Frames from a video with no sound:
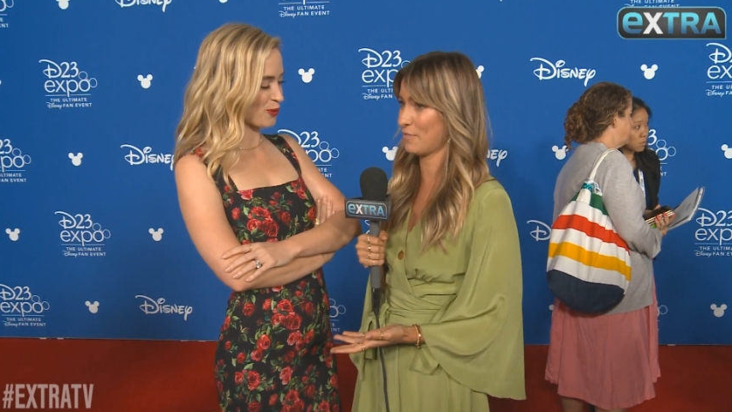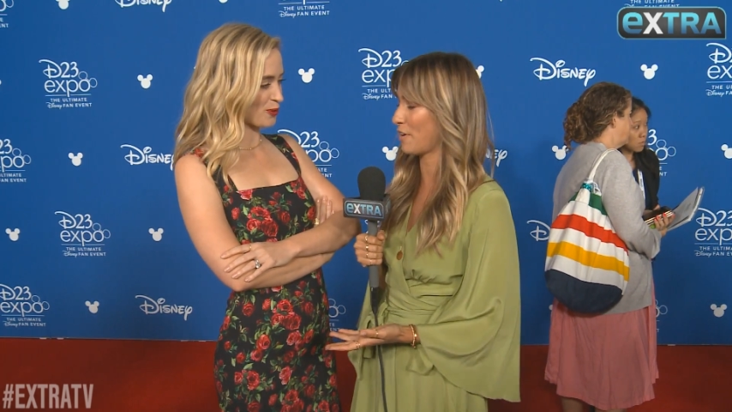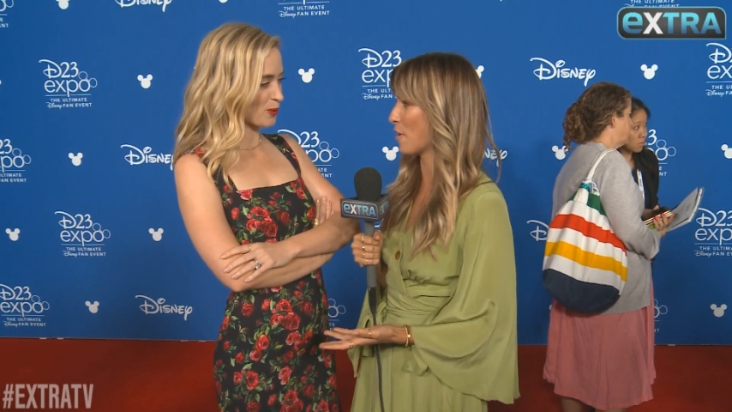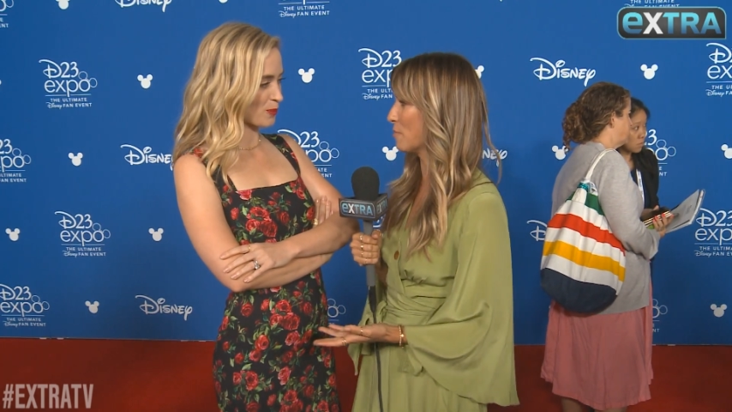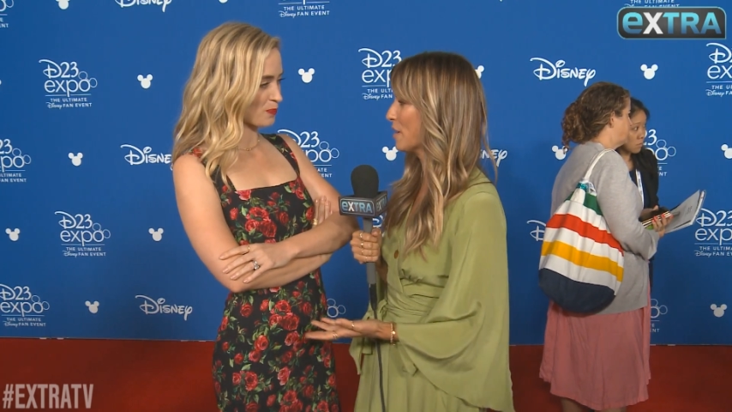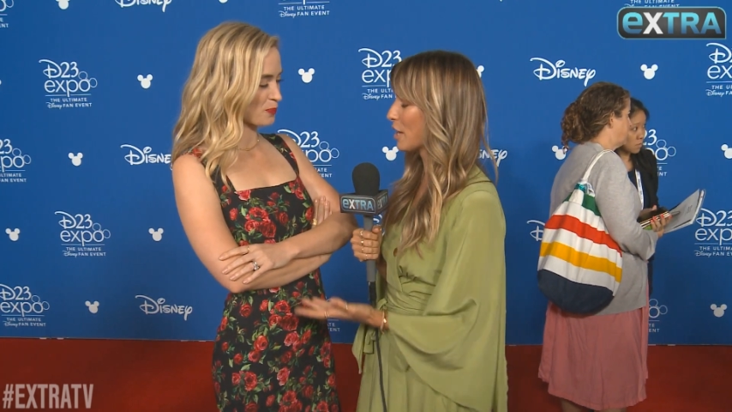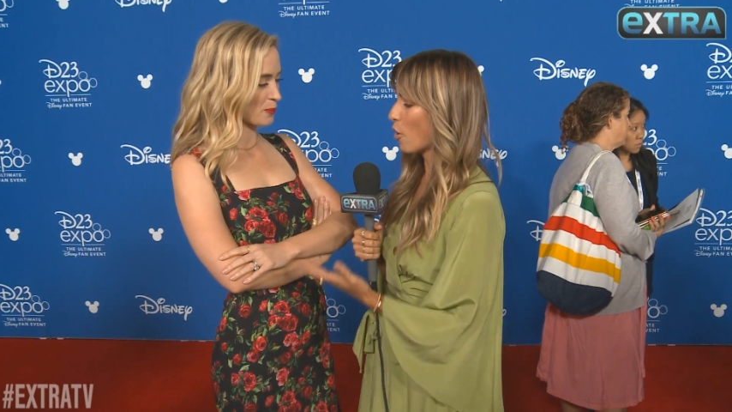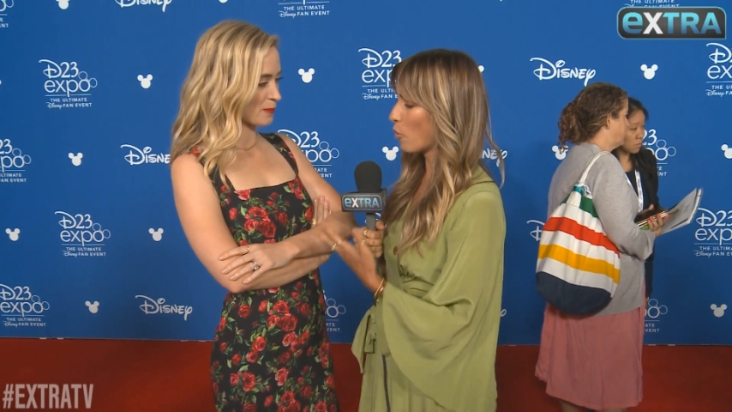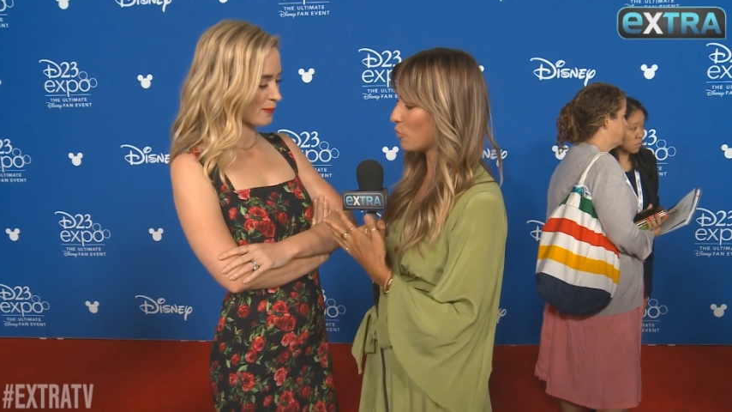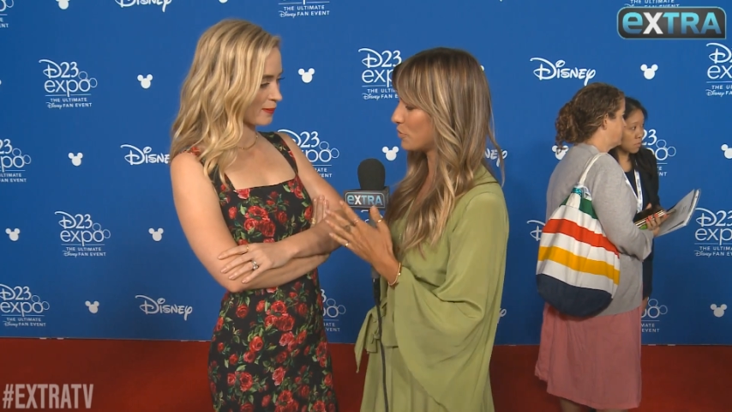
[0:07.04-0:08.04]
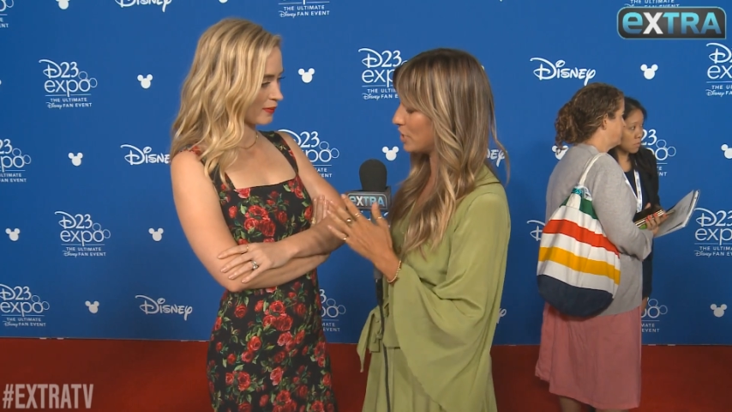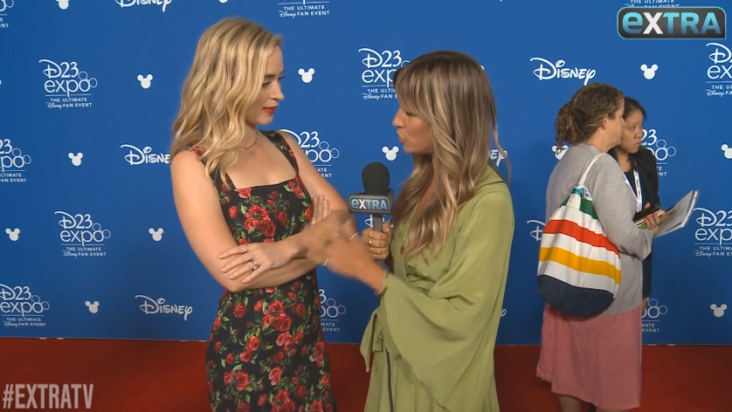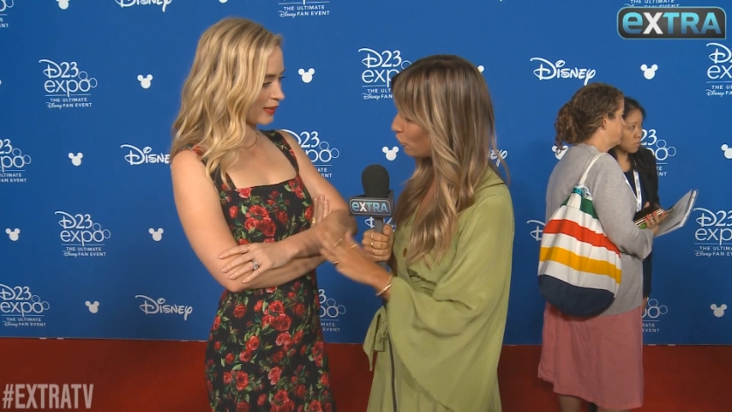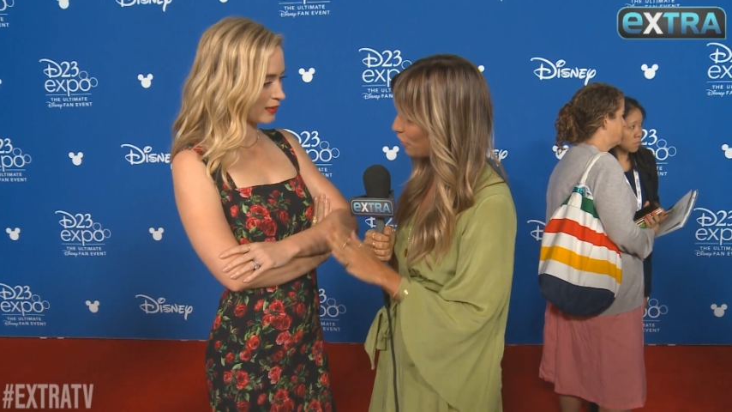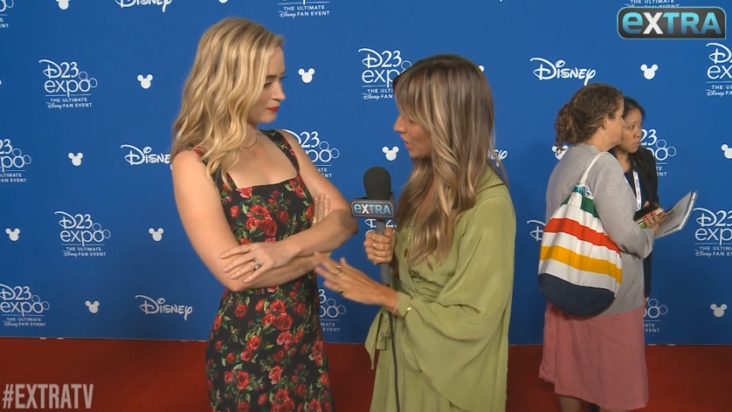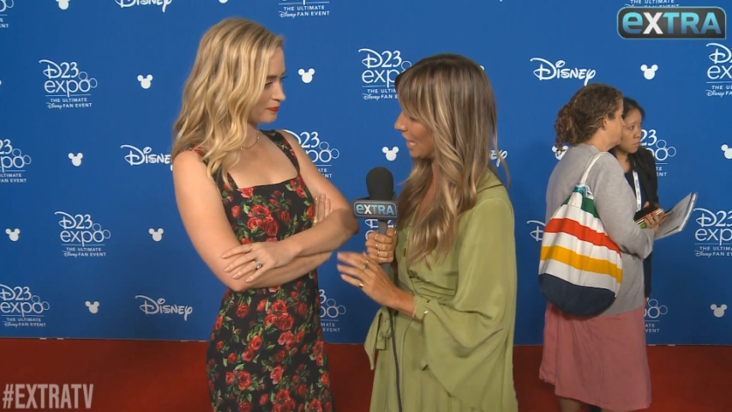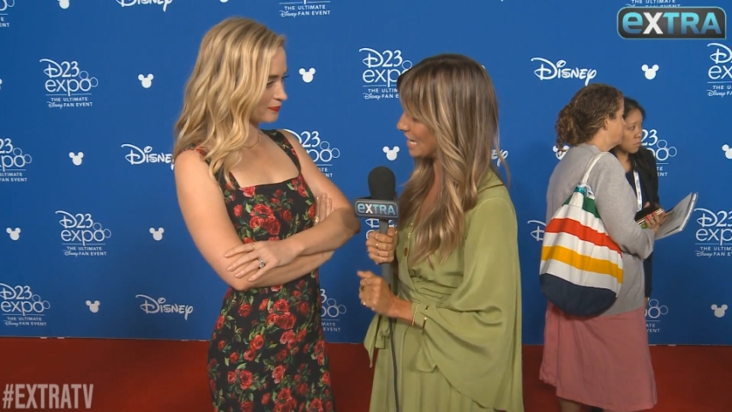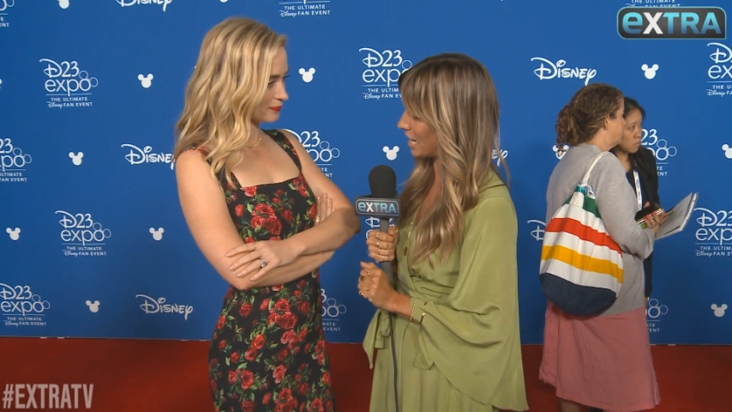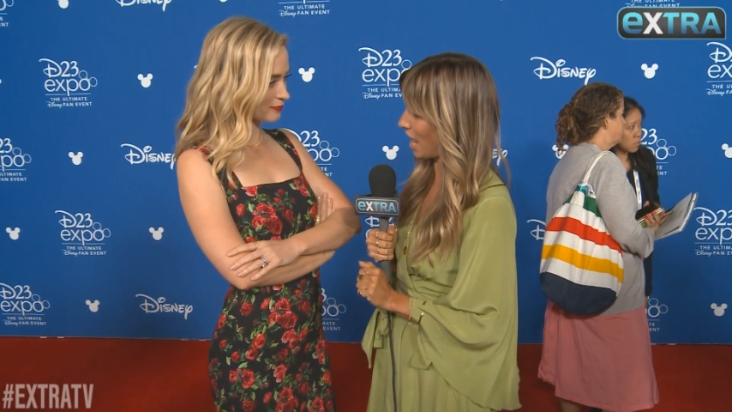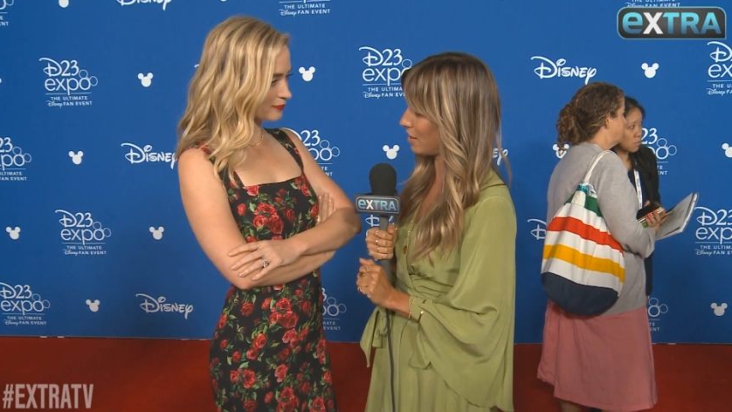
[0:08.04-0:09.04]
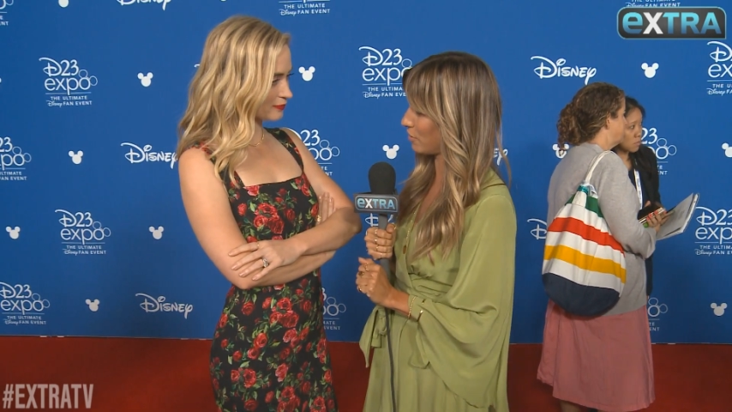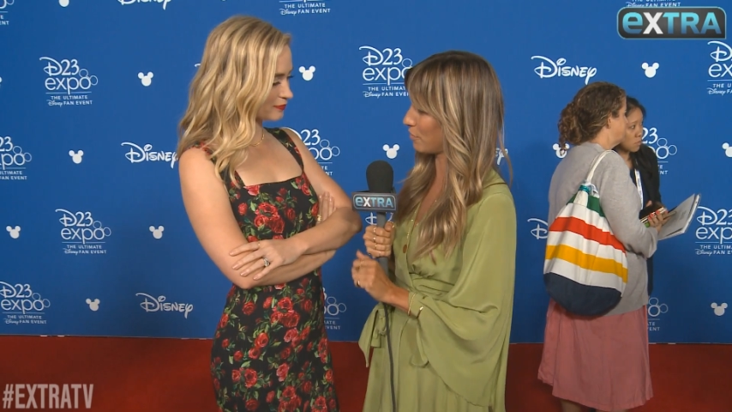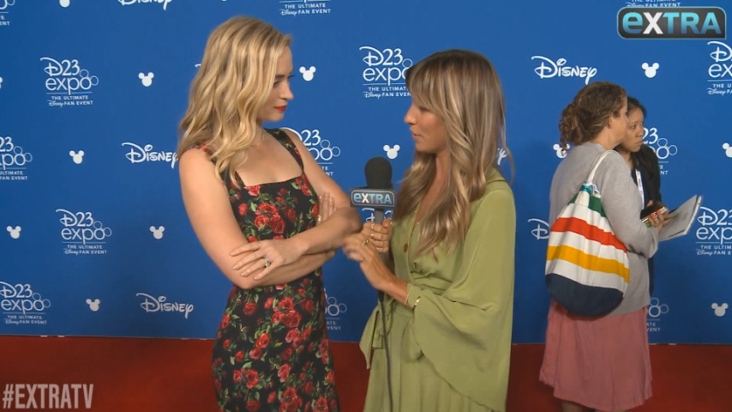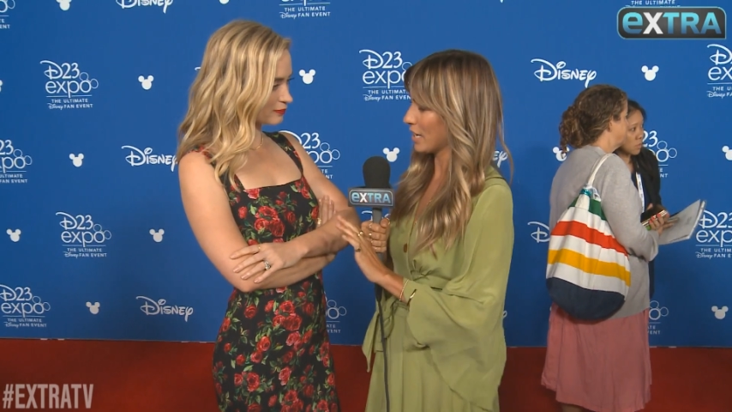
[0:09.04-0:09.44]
Speaker 1: film. Did you feel any kind of